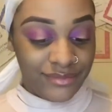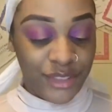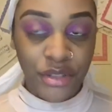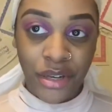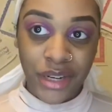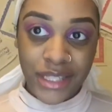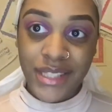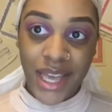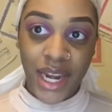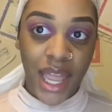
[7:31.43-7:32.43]
You know, the
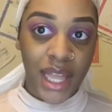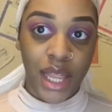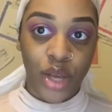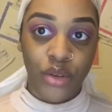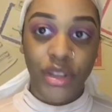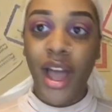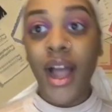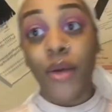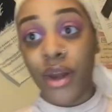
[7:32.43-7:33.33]
inside of the halo. Y'all got